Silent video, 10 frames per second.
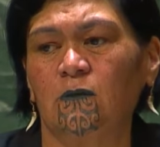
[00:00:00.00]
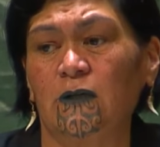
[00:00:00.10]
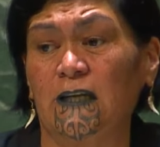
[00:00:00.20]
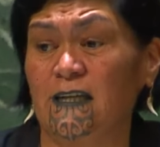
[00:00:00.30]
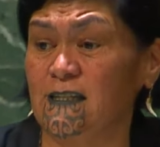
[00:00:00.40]
We
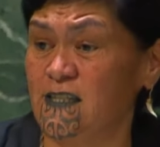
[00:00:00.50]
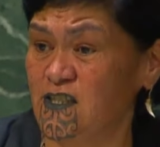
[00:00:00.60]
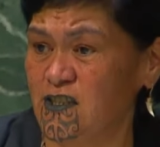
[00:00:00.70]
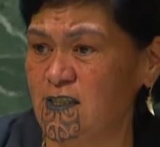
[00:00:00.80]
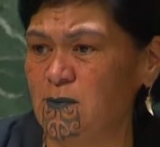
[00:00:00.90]
need
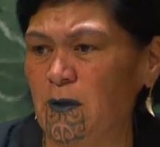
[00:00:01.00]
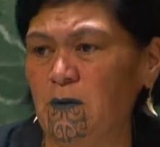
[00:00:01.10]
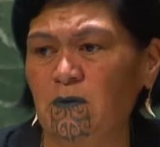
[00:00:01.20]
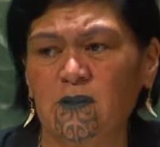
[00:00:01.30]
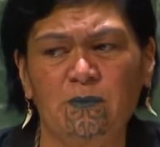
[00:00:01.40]
Indigenous
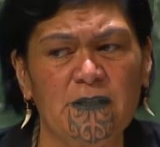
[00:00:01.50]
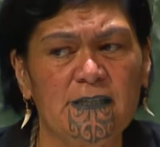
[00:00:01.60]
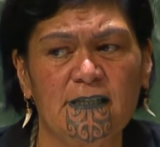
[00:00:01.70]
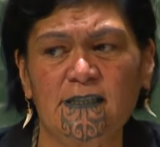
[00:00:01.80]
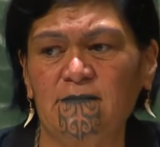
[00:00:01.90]
peoples,
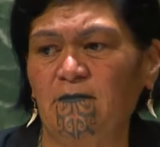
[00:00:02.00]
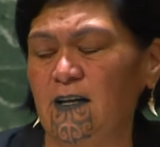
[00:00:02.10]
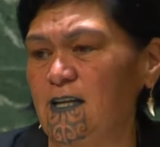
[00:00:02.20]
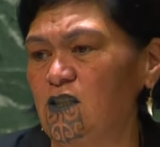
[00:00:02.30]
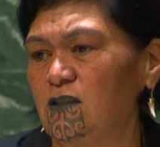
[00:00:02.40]
business,
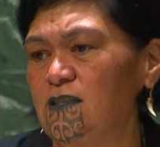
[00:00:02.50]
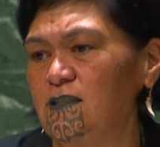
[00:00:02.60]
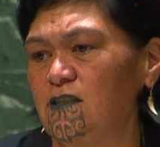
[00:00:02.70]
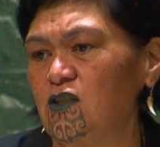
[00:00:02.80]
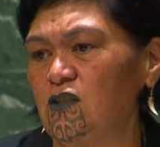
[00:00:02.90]
financial
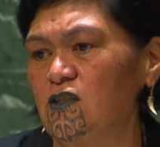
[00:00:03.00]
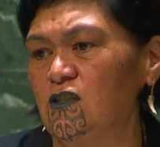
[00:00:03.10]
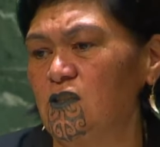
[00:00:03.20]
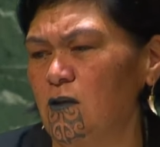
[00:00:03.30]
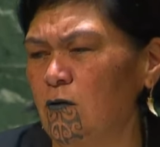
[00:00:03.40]

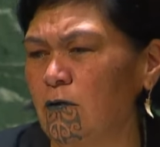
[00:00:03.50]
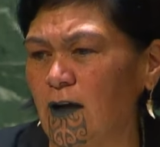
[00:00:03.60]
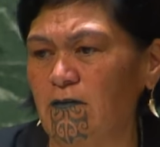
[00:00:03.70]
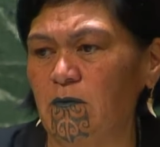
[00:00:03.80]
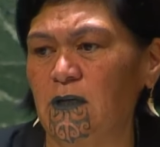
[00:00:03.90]
institutions, local
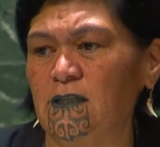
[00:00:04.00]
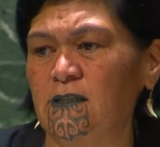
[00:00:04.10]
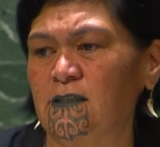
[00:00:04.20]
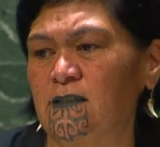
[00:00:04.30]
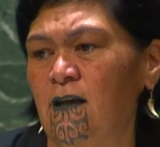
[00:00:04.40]

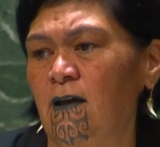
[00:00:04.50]
governments,